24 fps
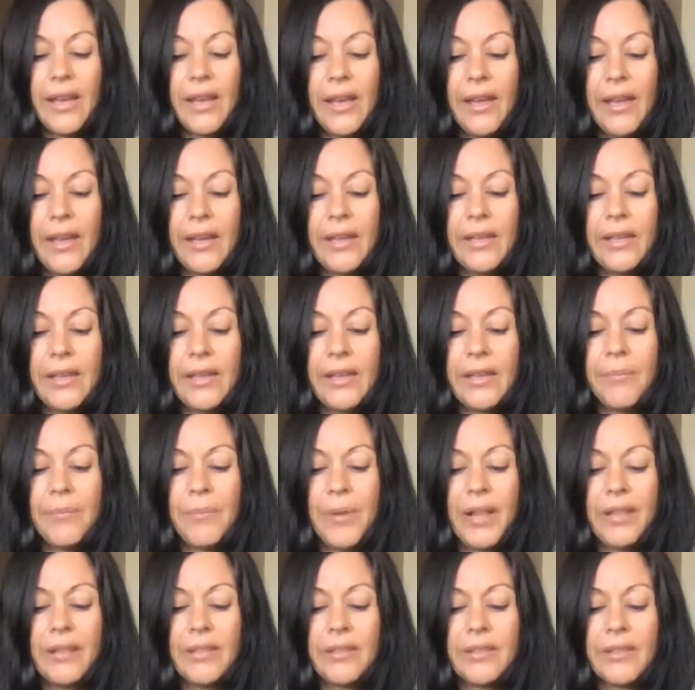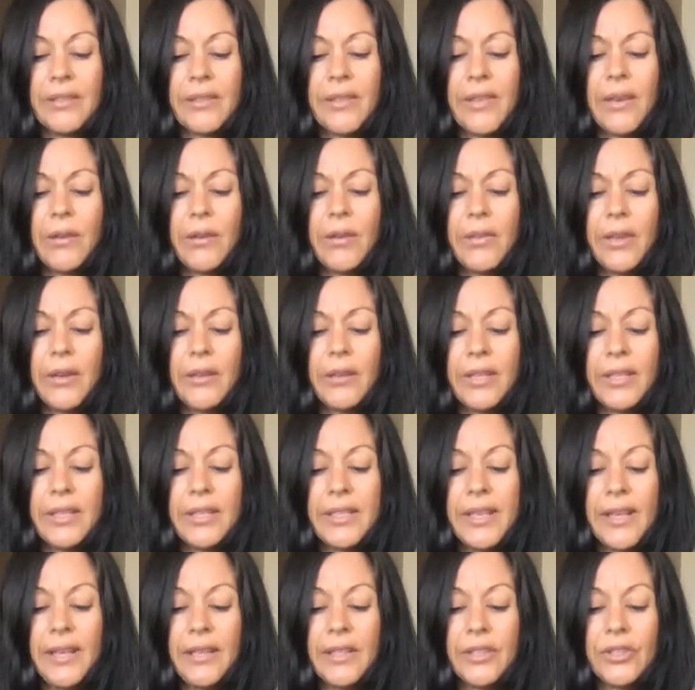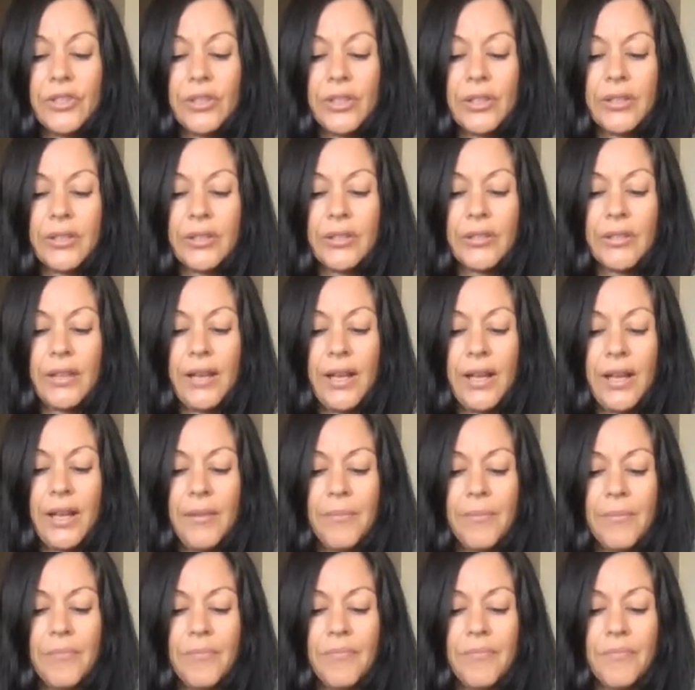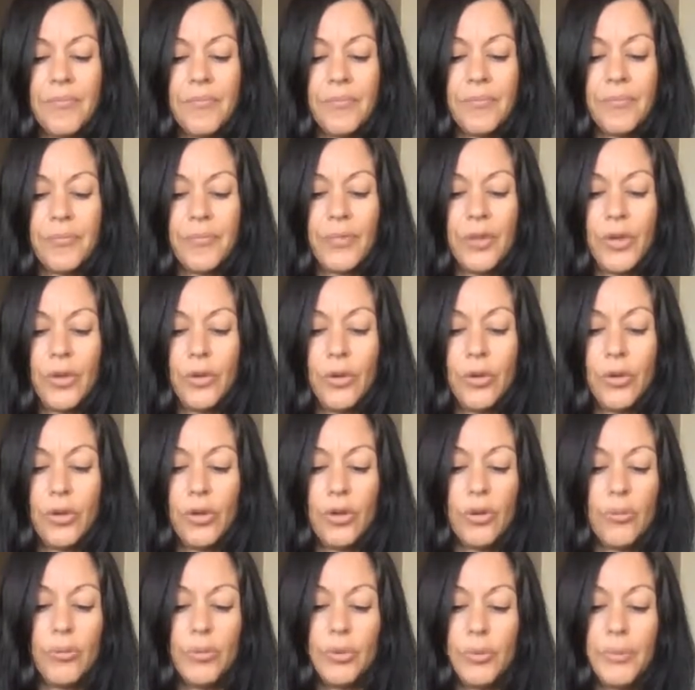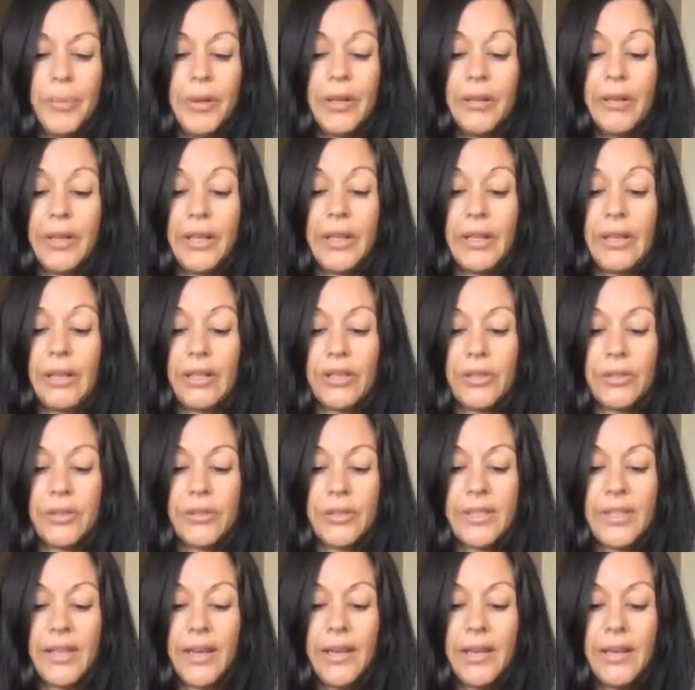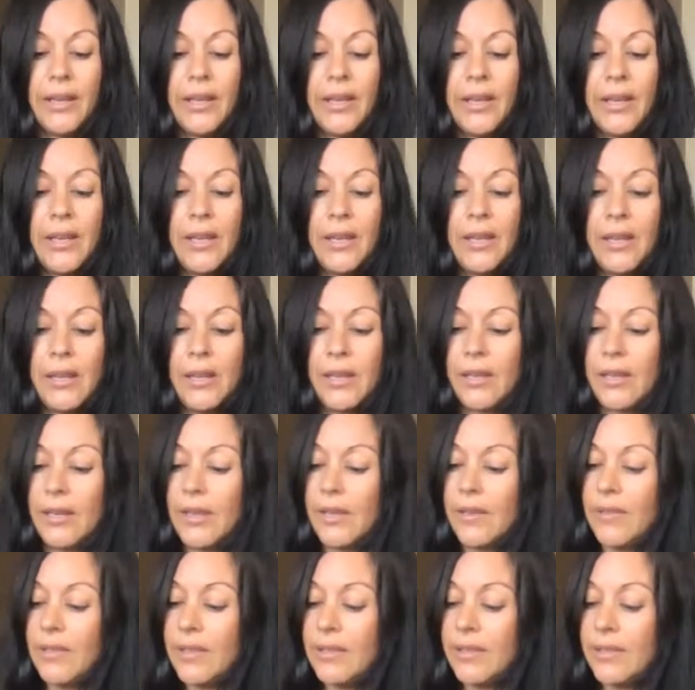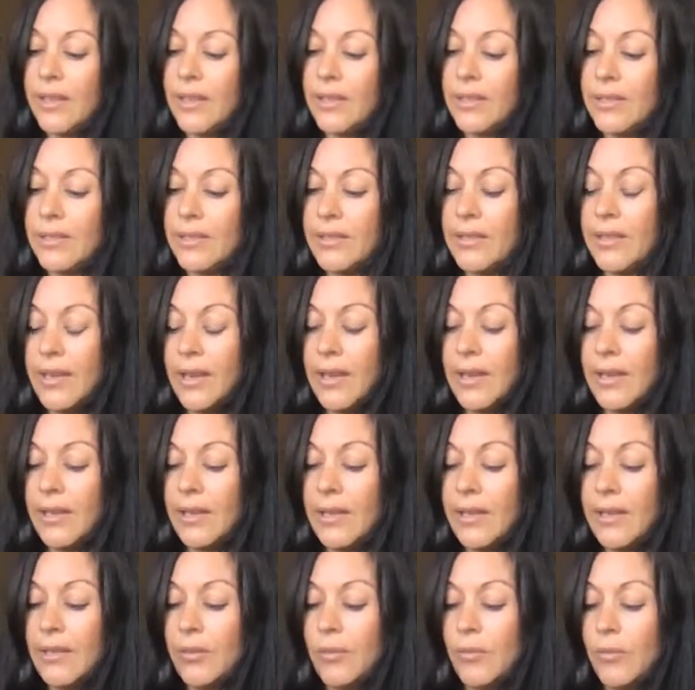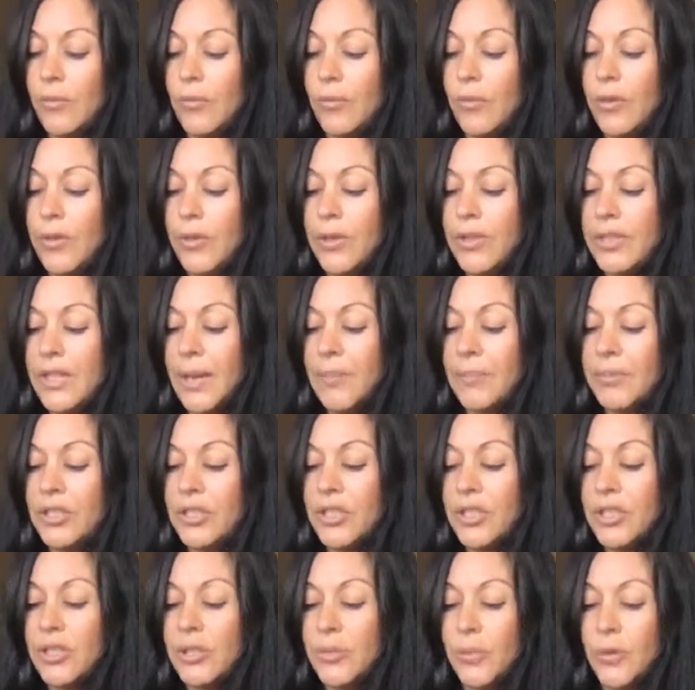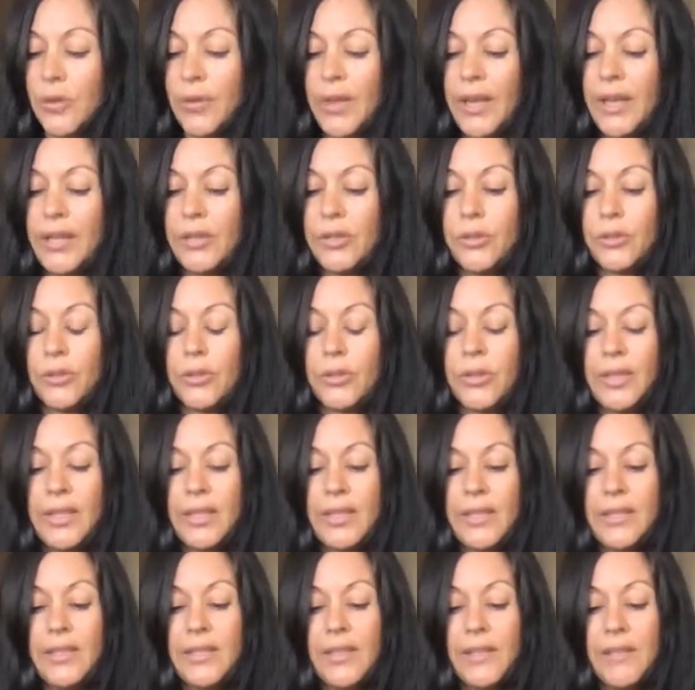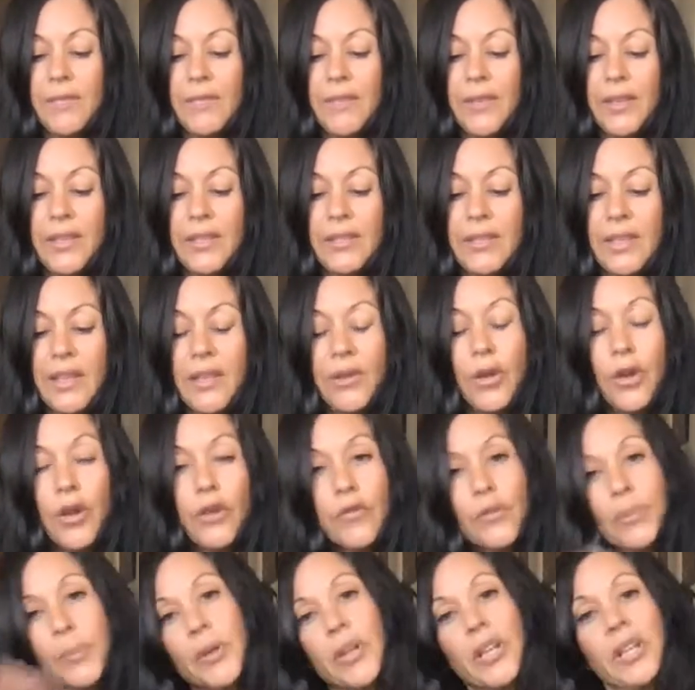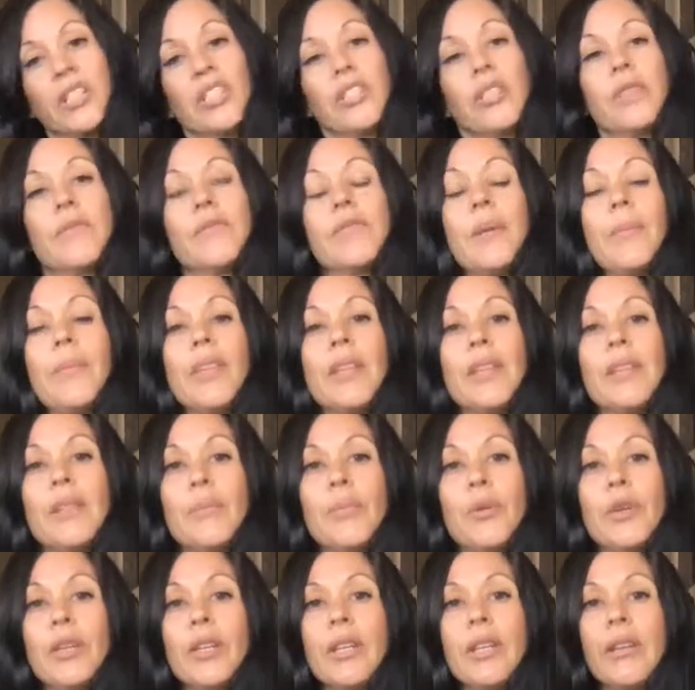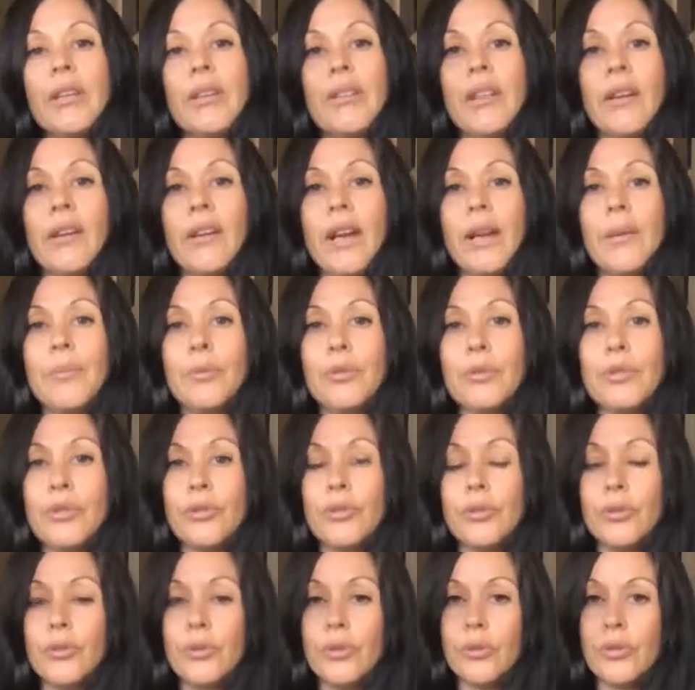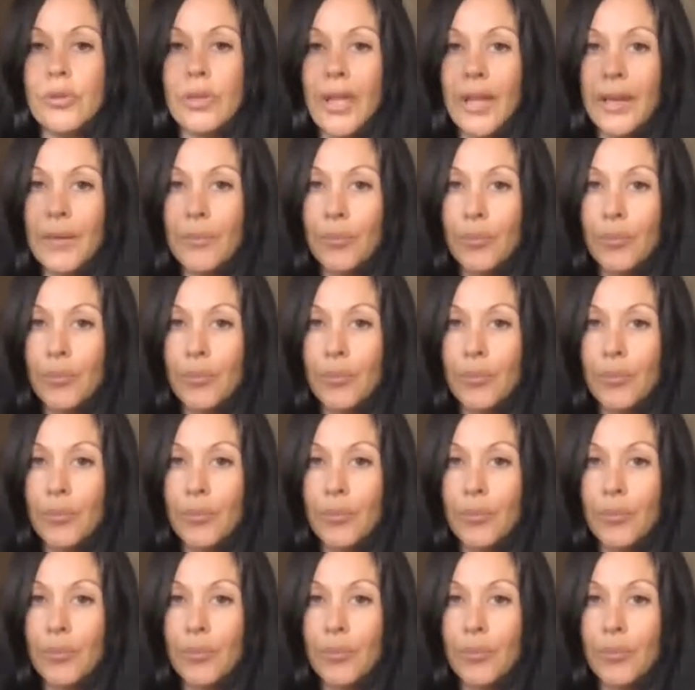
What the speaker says: any imbalance. They're an intelligent herb or berry, I should say, in the sense that with adaptogens, what they do is if there's an overproduction of something in the body, they're able to like